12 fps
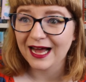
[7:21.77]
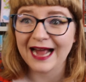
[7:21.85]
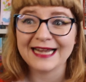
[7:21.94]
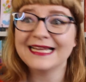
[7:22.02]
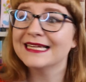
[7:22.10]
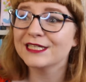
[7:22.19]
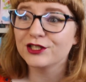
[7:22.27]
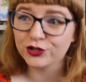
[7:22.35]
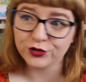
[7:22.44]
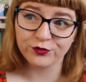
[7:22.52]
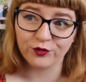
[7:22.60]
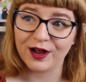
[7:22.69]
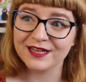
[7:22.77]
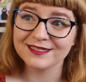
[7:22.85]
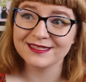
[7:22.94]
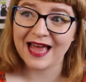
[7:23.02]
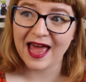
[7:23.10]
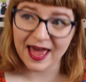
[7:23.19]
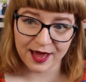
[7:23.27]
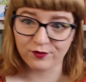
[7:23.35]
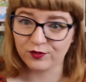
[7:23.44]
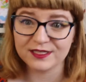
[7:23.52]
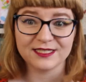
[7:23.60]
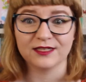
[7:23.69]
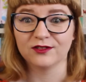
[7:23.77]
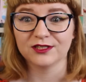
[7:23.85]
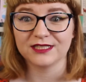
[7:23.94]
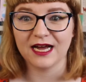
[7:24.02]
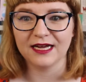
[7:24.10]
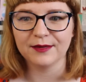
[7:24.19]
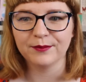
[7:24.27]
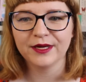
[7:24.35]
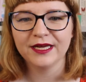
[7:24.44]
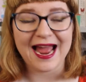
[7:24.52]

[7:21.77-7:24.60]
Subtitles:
I needed new friends every single time.